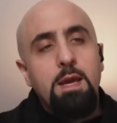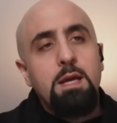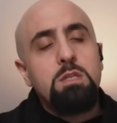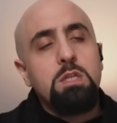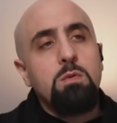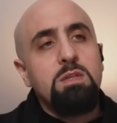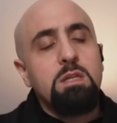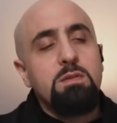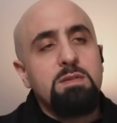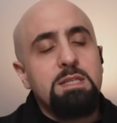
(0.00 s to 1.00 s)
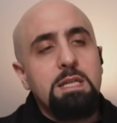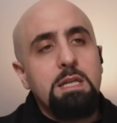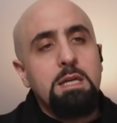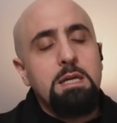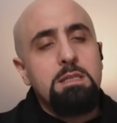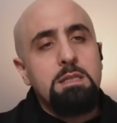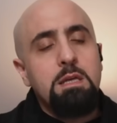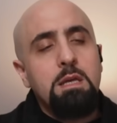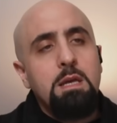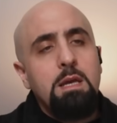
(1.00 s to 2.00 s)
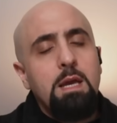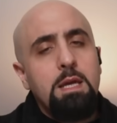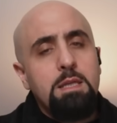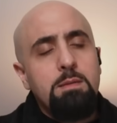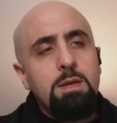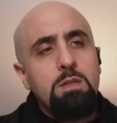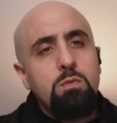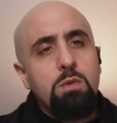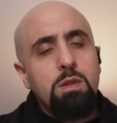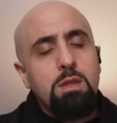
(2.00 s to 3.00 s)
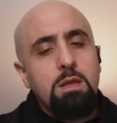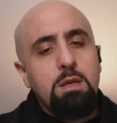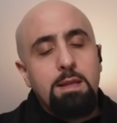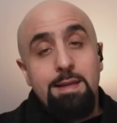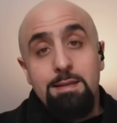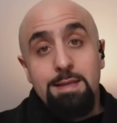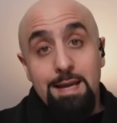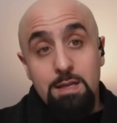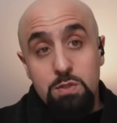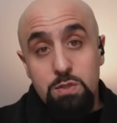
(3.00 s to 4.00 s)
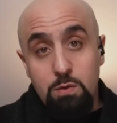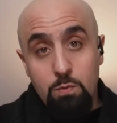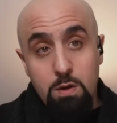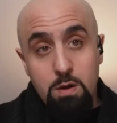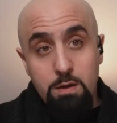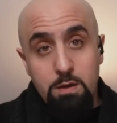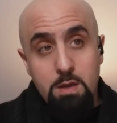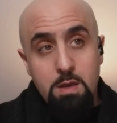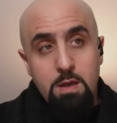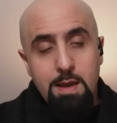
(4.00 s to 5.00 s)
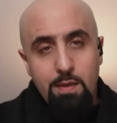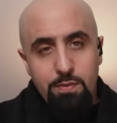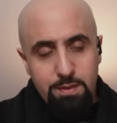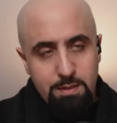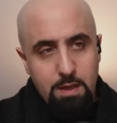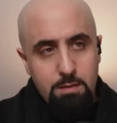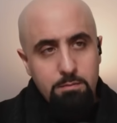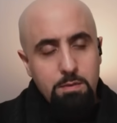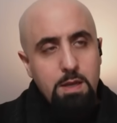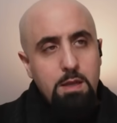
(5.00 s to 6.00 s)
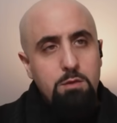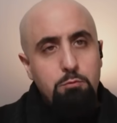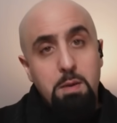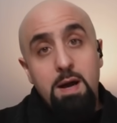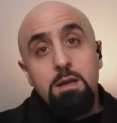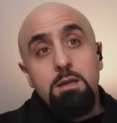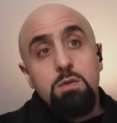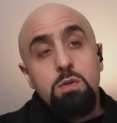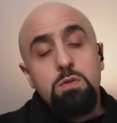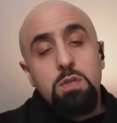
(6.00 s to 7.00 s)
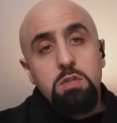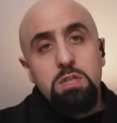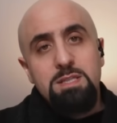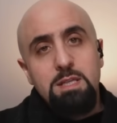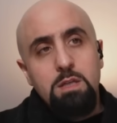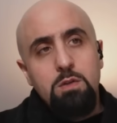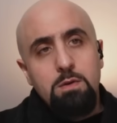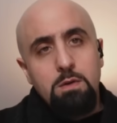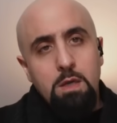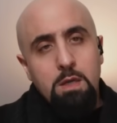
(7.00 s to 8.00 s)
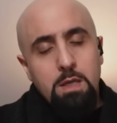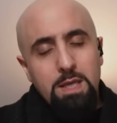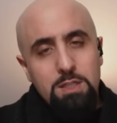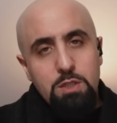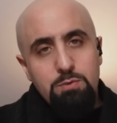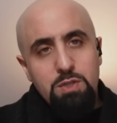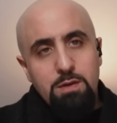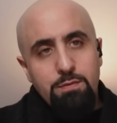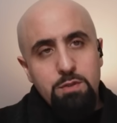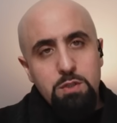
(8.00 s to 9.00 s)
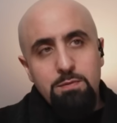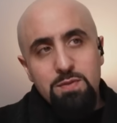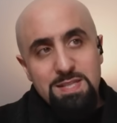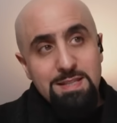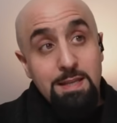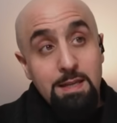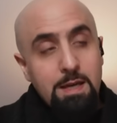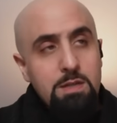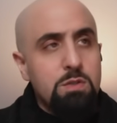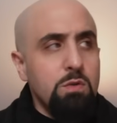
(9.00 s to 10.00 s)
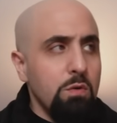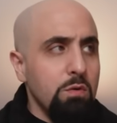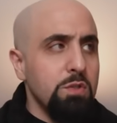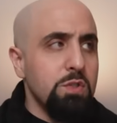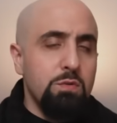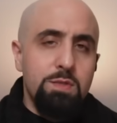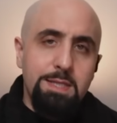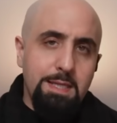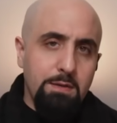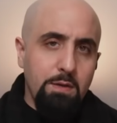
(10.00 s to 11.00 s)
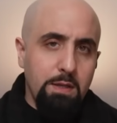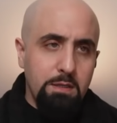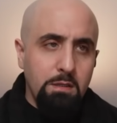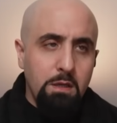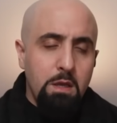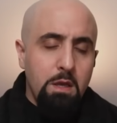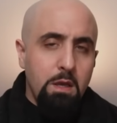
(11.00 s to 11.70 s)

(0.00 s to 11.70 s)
He actually went to visit in Gaza, and he met with the late Yahya Sinwar at the time. And by such a senior Egyptian official visiting Gaza, you're also signaling